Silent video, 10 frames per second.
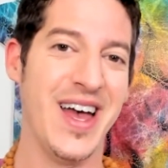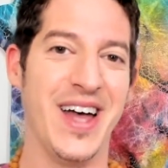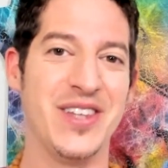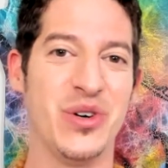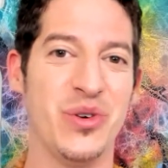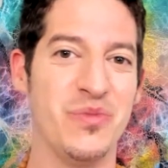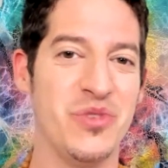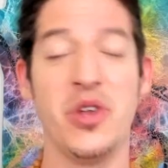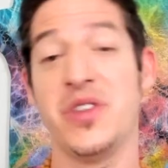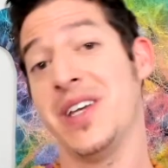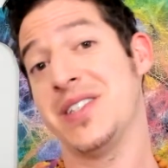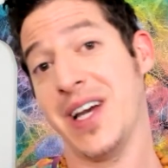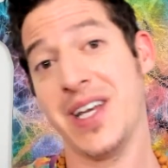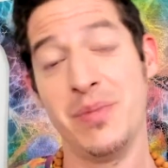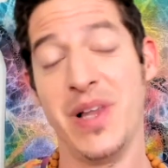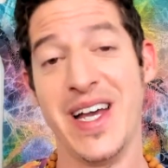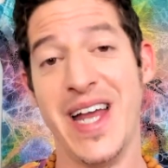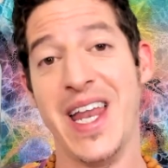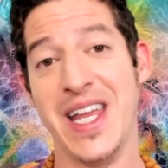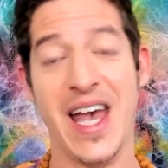And so, yes, that can apply
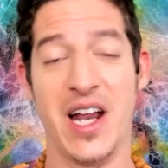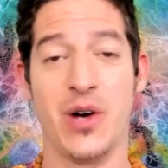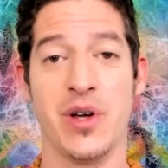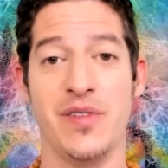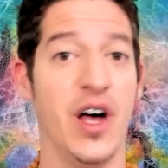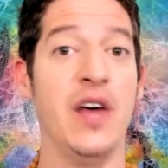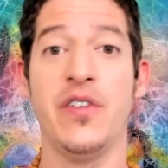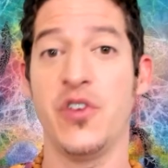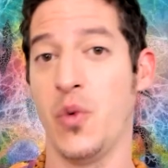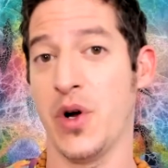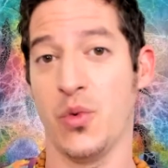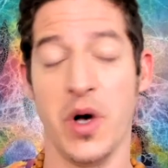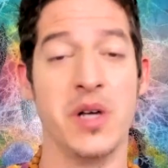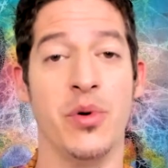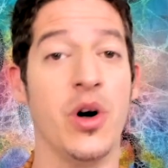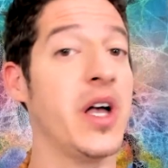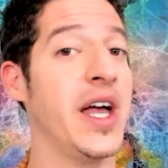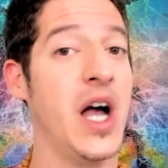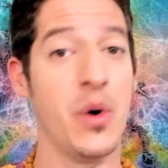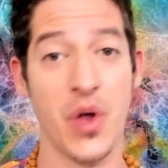to any category of life. If you want to write a book,
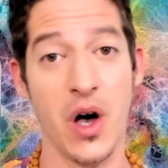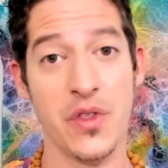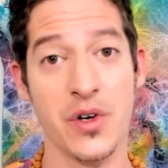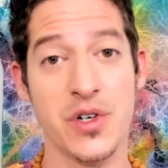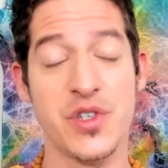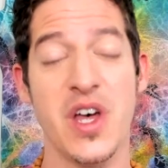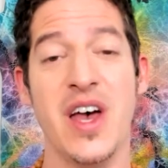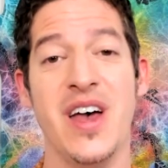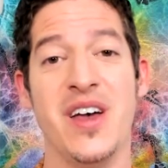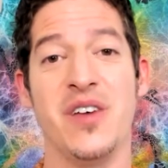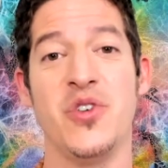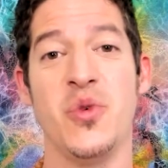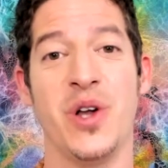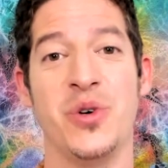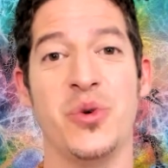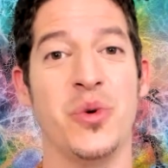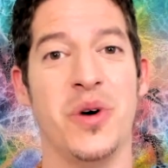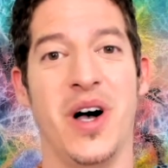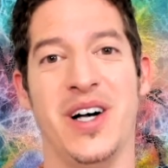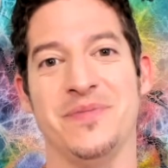hang out with authors. If you want
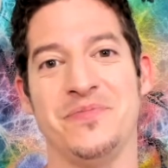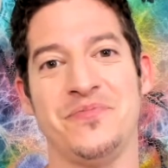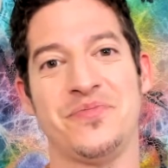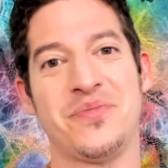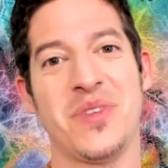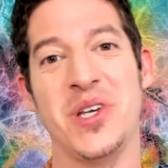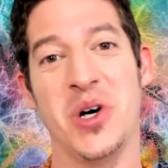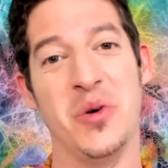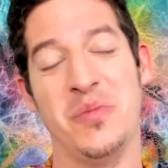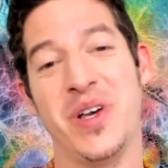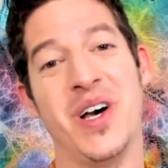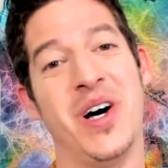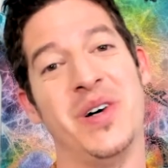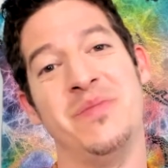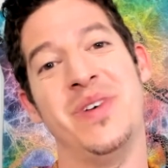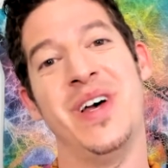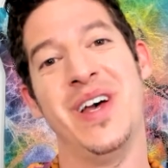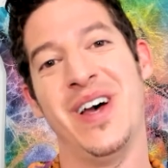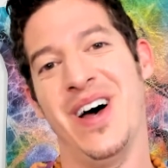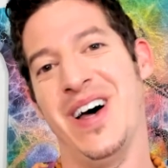to, become
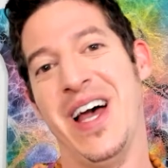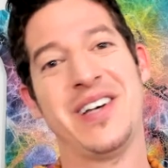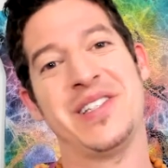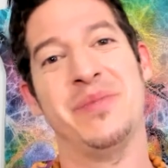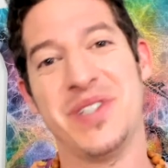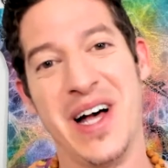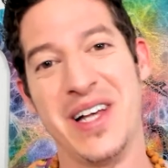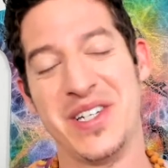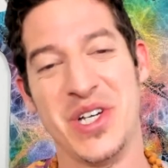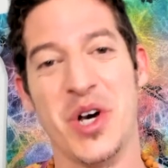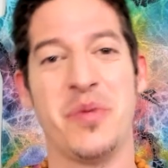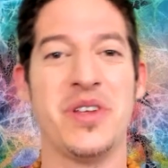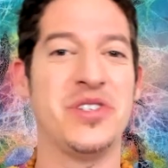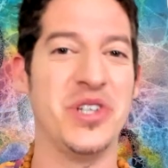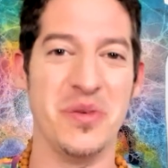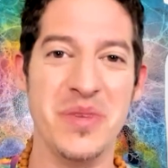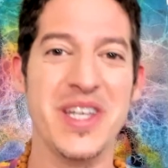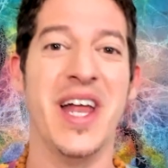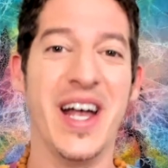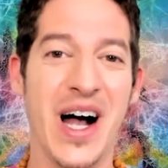an excellent massage therapist,
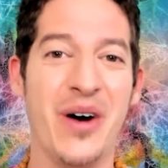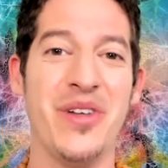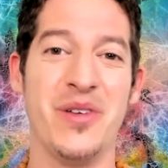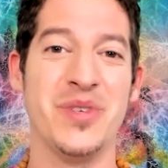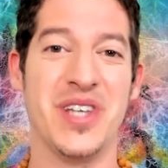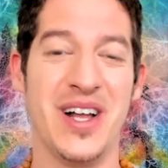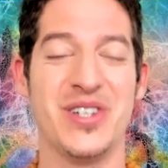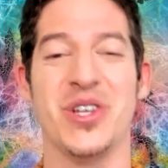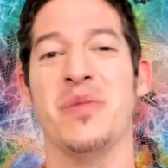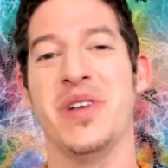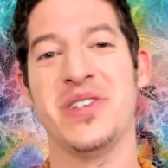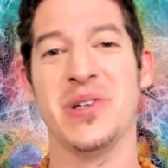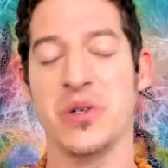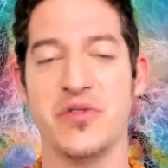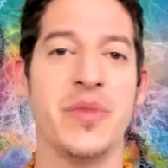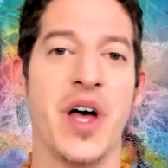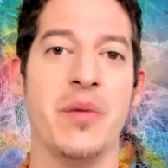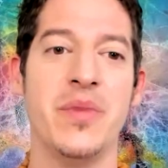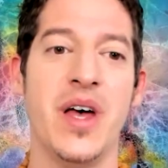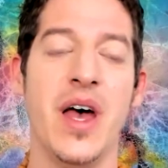meet and hang out with other massage therapists and learn from
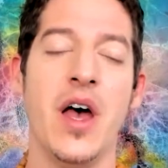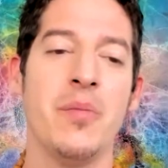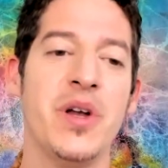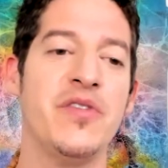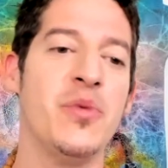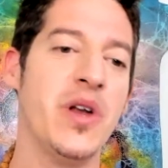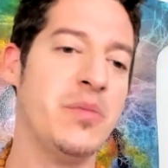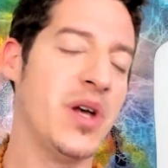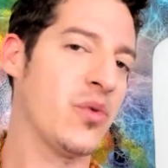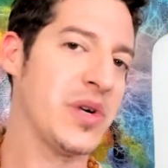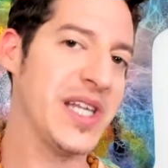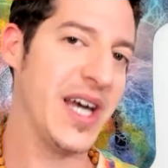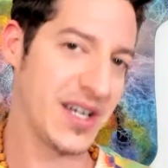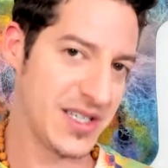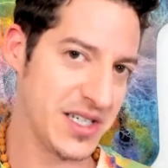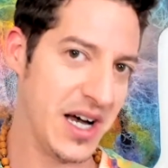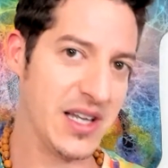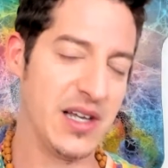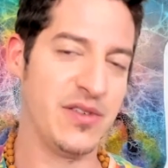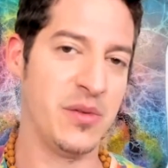them. But if you want to be a really excellent
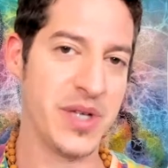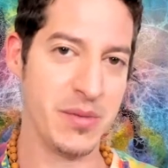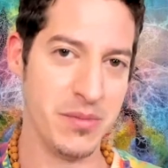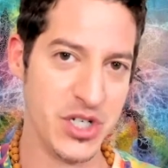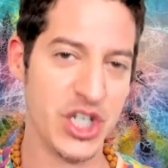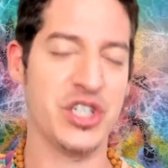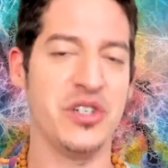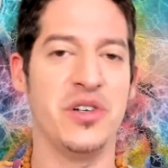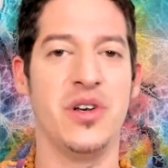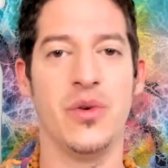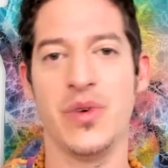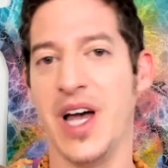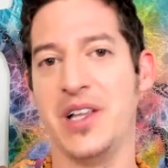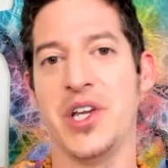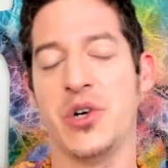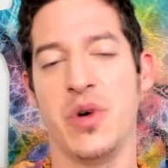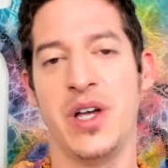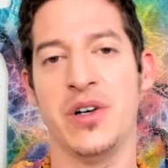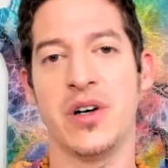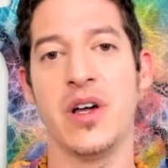high-level magician, reality
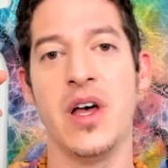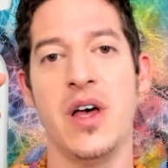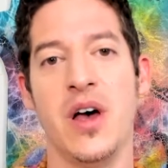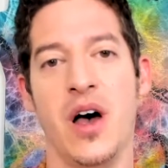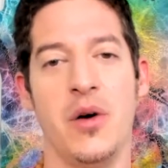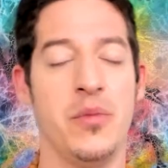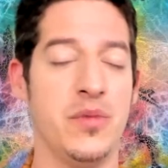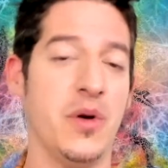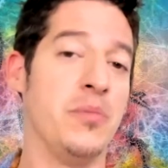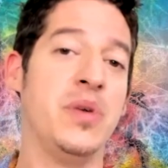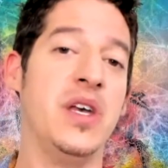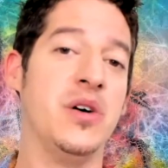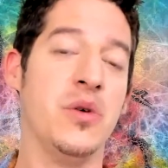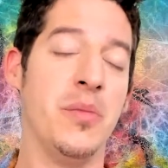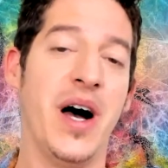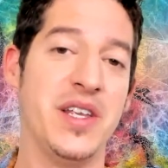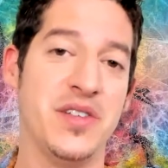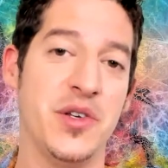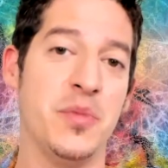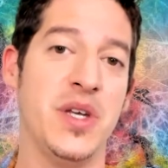creator, being who embodies
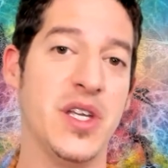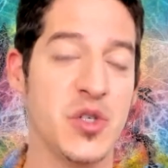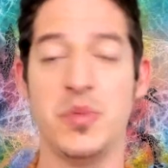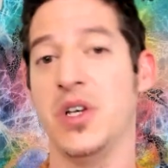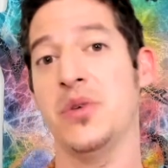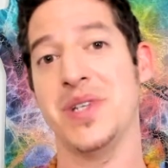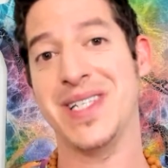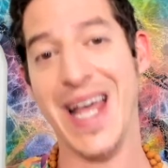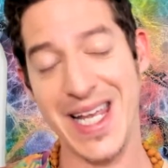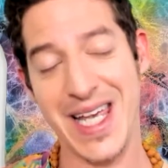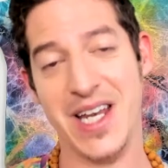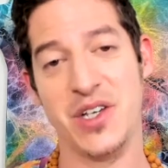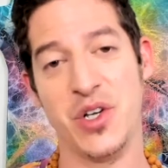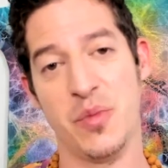inner peace, being who is dedicated to your